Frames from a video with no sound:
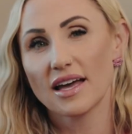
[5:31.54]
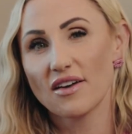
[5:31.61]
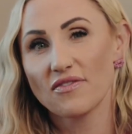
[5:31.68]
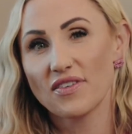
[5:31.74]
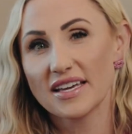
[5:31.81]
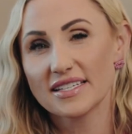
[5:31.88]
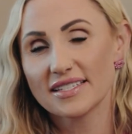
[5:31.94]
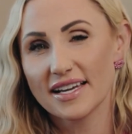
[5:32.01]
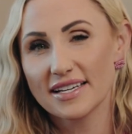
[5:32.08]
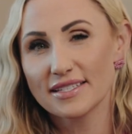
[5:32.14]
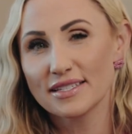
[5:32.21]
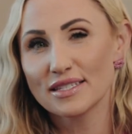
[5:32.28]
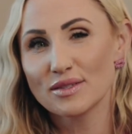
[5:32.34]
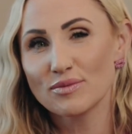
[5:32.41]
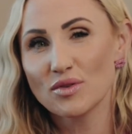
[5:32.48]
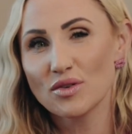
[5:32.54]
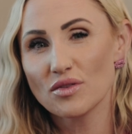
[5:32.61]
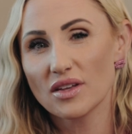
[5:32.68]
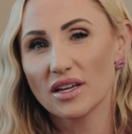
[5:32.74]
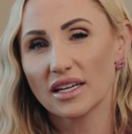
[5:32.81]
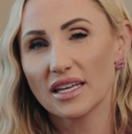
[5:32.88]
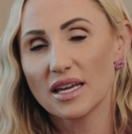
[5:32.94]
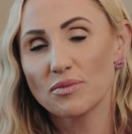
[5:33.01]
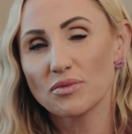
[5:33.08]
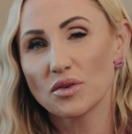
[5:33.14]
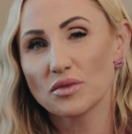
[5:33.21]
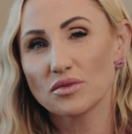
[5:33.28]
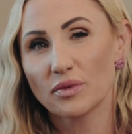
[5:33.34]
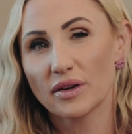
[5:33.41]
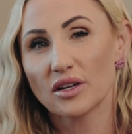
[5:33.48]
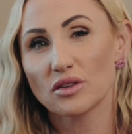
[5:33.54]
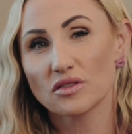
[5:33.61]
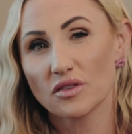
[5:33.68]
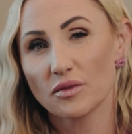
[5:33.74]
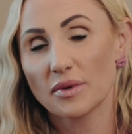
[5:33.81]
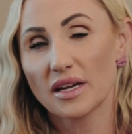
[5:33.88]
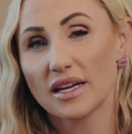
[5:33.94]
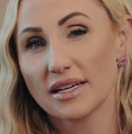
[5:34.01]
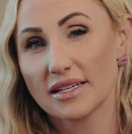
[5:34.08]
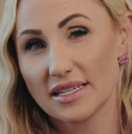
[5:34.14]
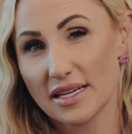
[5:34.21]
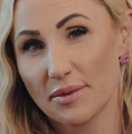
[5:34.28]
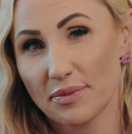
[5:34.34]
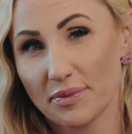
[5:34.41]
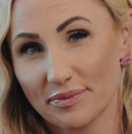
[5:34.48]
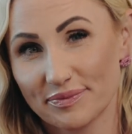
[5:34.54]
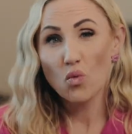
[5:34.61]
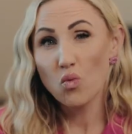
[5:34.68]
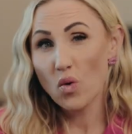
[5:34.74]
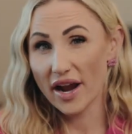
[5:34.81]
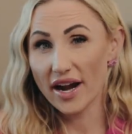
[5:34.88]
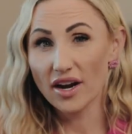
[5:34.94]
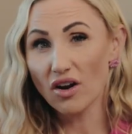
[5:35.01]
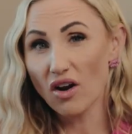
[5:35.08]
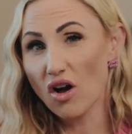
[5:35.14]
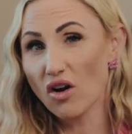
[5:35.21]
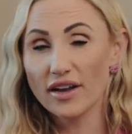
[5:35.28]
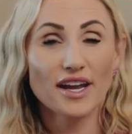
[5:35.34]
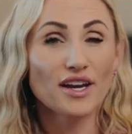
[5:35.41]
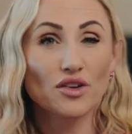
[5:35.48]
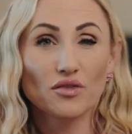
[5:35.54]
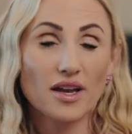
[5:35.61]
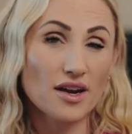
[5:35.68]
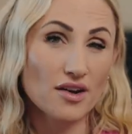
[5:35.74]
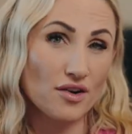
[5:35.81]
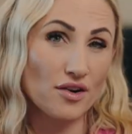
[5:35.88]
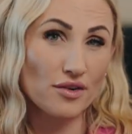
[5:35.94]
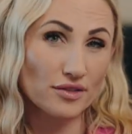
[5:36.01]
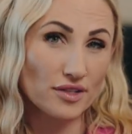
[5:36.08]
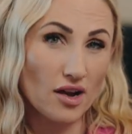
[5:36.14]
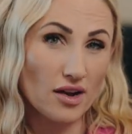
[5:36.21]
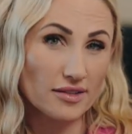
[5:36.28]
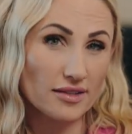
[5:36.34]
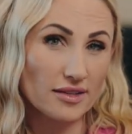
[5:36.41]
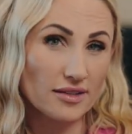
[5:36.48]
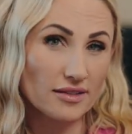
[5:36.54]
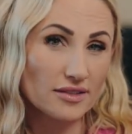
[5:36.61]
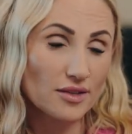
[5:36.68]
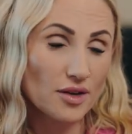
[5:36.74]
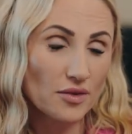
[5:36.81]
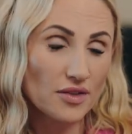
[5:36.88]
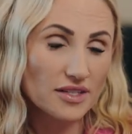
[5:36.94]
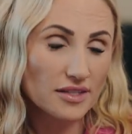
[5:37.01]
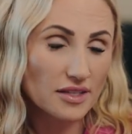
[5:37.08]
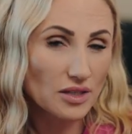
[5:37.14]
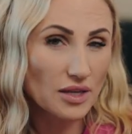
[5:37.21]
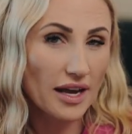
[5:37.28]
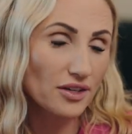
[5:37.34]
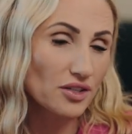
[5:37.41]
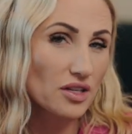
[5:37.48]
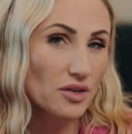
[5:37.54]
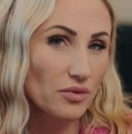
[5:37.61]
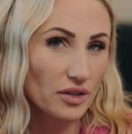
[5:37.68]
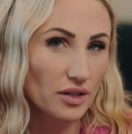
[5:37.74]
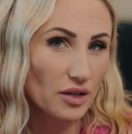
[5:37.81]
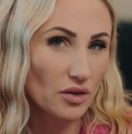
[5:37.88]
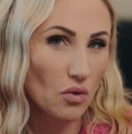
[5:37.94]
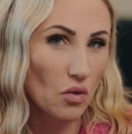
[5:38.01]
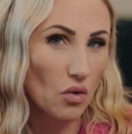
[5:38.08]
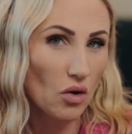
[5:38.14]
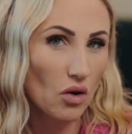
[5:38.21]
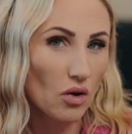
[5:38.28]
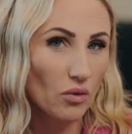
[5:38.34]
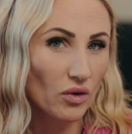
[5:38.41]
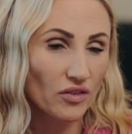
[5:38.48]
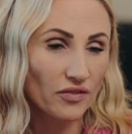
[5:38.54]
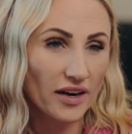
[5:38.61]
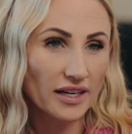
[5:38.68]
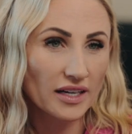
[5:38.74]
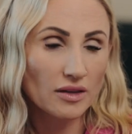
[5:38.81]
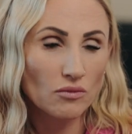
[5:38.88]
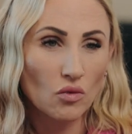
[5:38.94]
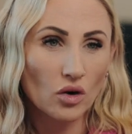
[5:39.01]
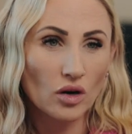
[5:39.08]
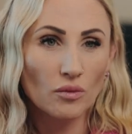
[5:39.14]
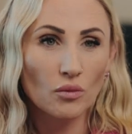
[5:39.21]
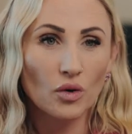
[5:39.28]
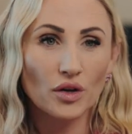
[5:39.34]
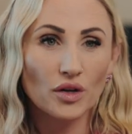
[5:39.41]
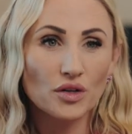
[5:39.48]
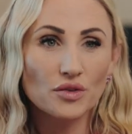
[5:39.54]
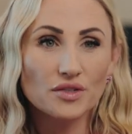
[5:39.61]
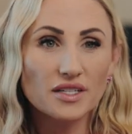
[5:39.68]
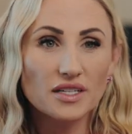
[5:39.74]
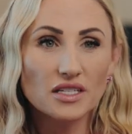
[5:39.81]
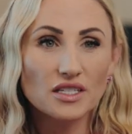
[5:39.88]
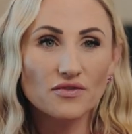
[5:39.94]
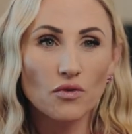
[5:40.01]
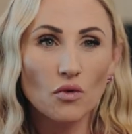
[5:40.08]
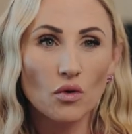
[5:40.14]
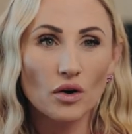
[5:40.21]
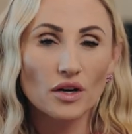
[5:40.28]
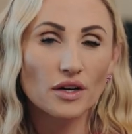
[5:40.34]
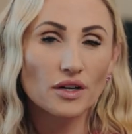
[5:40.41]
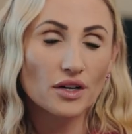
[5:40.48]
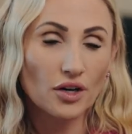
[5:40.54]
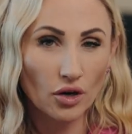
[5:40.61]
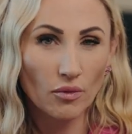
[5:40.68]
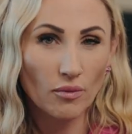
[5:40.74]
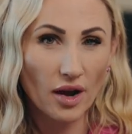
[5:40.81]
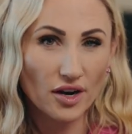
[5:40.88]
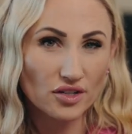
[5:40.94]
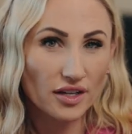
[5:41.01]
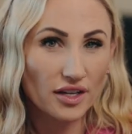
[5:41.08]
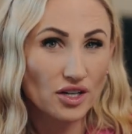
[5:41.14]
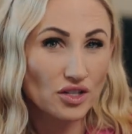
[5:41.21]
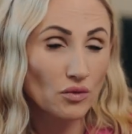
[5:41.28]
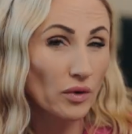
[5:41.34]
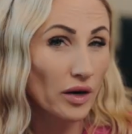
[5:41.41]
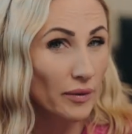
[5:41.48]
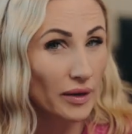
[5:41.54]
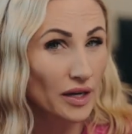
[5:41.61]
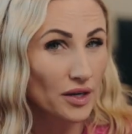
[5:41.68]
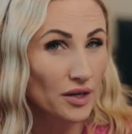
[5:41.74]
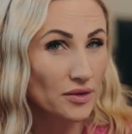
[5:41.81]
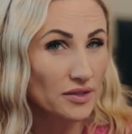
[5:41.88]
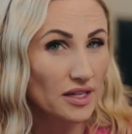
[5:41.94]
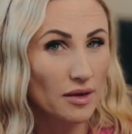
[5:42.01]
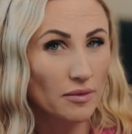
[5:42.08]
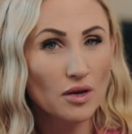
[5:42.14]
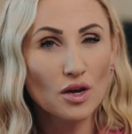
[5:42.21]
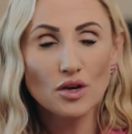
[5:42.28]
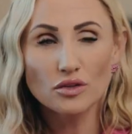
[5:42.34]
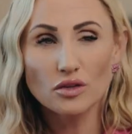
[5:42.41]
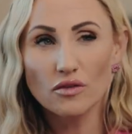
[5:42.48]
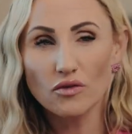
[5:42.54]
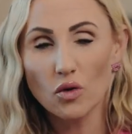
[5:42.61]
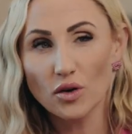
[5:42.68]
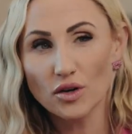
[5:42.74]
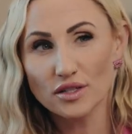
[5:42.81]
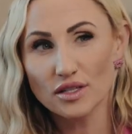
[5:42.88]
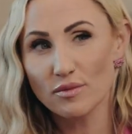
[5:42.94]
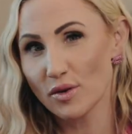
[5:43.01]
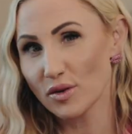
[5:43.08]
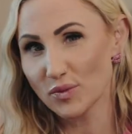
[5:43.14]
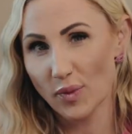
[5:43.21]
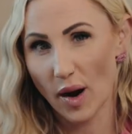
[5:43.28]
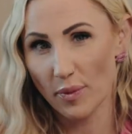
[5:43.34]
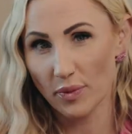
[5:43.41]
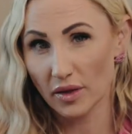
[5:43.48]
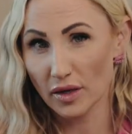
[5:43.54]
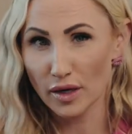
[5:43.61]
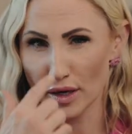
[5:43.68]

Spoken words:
face nice and smooth and keep those wrinkles from getting deep. Where all can you get neurotoxins? So this is actually really cool. We're finding more and more uses for neuromodulators and where we can use them. So of course the most popular